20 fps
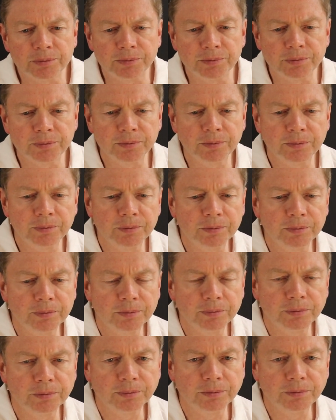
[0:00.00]

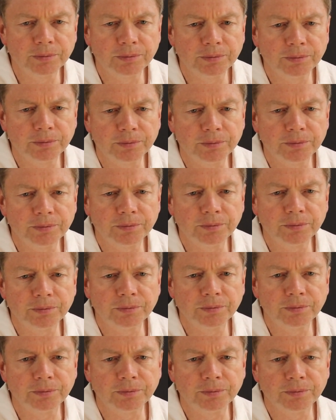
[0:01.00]

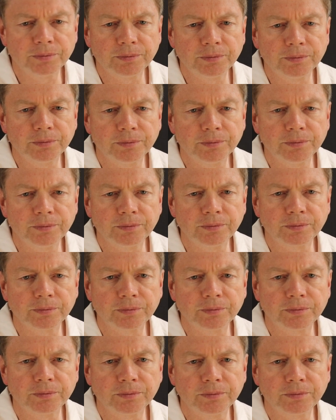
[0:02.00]

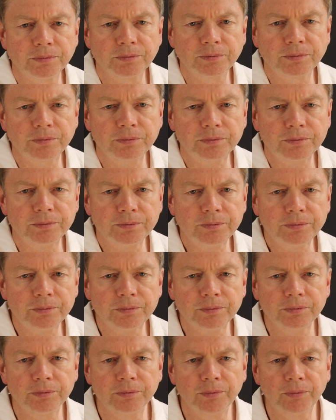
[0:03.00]
(no one is talking)